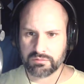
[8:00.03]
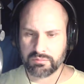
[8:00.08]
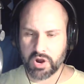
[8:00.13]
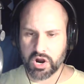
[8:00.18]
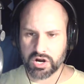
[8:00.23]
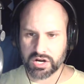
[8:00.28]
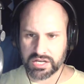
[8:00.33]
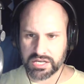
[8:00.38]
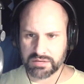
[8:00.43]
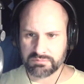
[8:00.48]
the
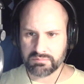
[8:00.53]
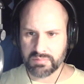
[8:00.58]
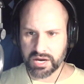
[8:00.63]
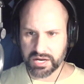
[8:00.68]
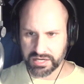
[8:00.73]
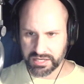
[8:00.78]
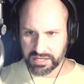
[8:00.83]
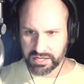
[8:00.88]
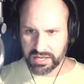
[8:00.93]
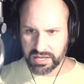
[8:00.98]
barkeep
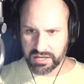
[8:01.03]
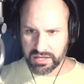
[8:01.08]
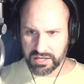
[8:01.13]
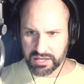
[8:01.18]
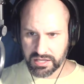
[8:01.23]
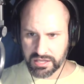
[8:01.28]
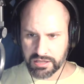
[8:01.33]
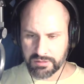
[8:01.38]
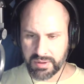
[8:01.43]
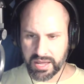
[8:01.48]
money,
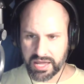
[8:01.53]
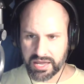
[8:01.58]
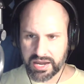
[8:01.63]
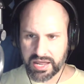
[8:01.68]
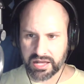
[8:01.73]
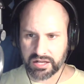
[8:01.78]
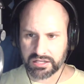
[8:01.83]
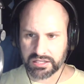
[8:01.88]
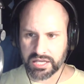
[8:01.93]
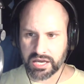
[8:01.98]
the man
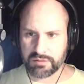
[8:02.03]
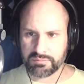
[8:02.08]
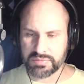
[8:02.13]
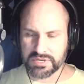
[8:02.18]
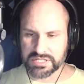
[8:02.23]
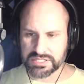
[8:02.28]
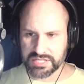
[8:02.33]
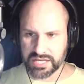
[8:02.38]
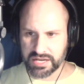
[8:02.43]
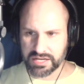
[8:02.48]
held up
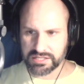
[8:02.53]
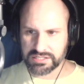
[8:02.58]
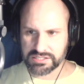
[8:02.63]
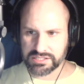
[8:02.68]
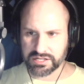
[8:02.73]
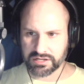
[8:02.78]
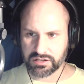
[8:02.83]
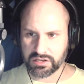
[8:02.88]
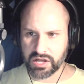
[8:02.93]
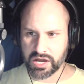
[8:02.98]
his hands,
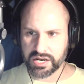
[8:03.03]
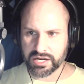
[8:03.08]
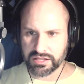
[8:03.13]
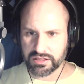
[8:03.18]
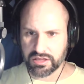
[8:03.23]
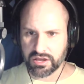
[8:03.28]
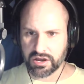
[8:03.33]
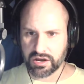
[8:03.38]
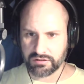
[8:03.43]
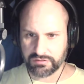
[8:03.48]
declining
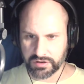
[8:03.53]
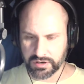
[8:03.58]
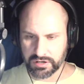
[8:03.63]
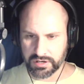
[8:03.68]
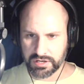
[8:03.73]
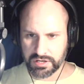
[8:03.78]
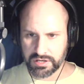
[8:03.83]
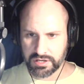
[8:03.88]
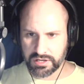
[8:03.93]
the offer.